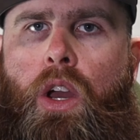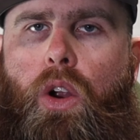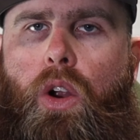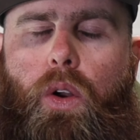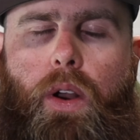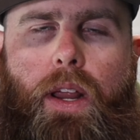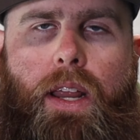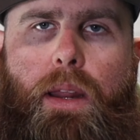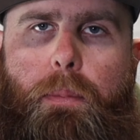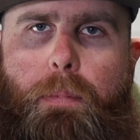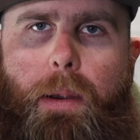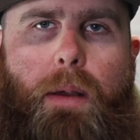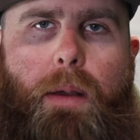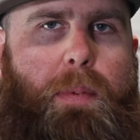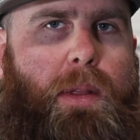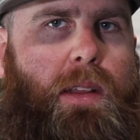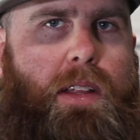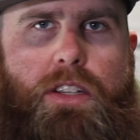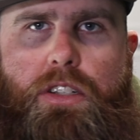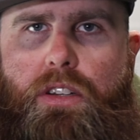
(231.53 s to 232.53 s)
or any
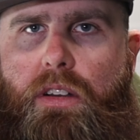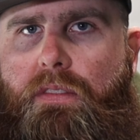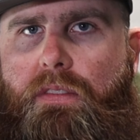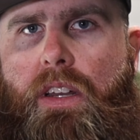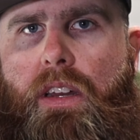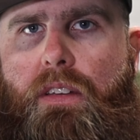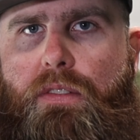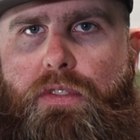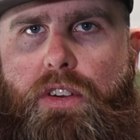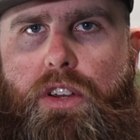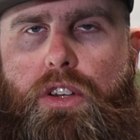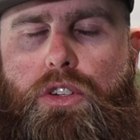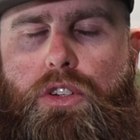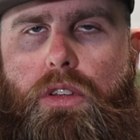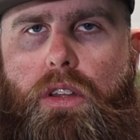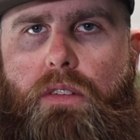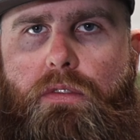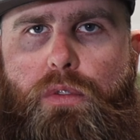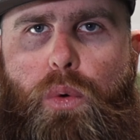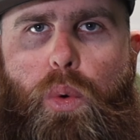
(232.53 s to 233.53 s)
population of any fish
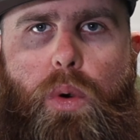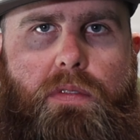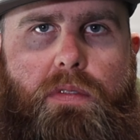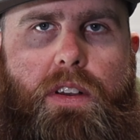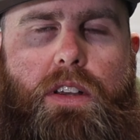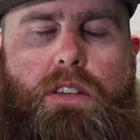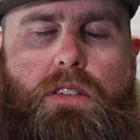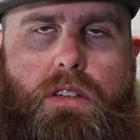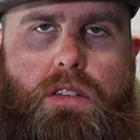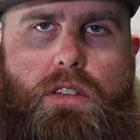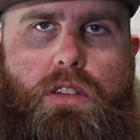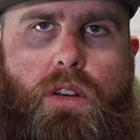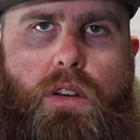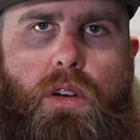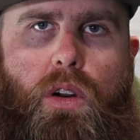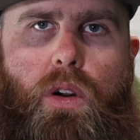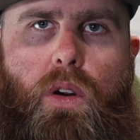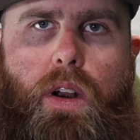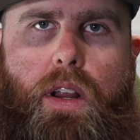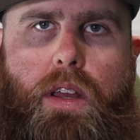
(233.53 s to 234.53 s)
that forward-facing
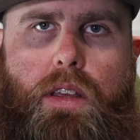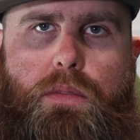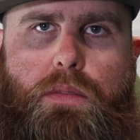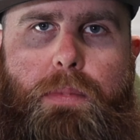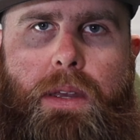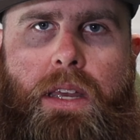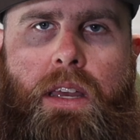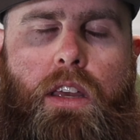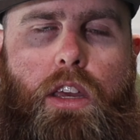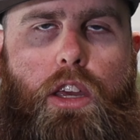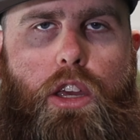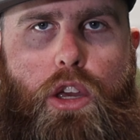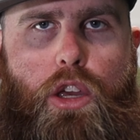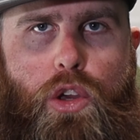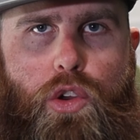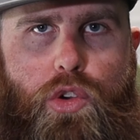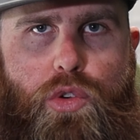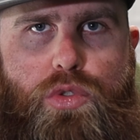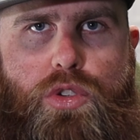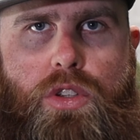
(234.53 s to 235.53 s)
sonar is being
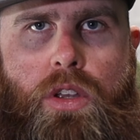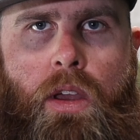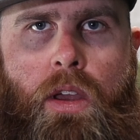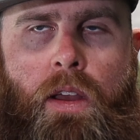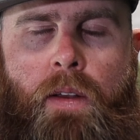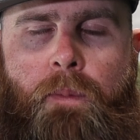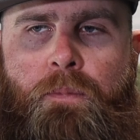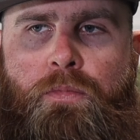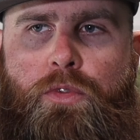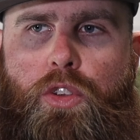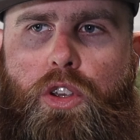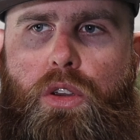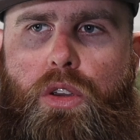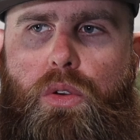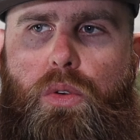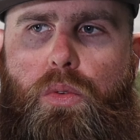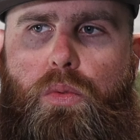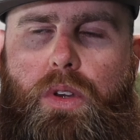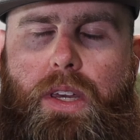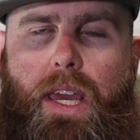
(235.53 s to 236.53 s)
used
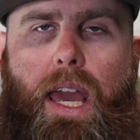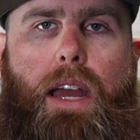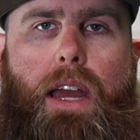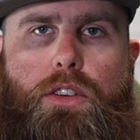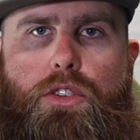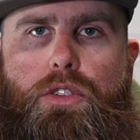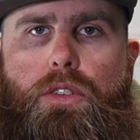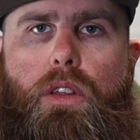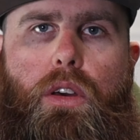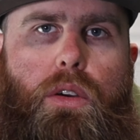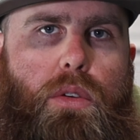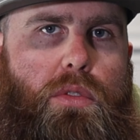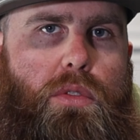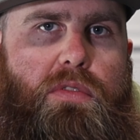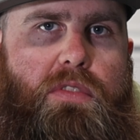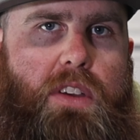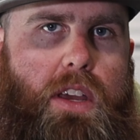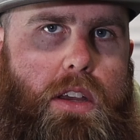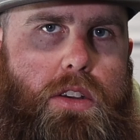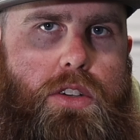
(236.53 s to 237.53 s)
to catch those
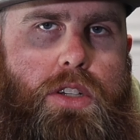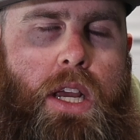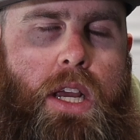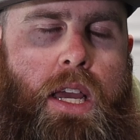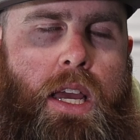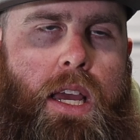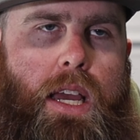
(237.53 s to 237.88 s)
fish.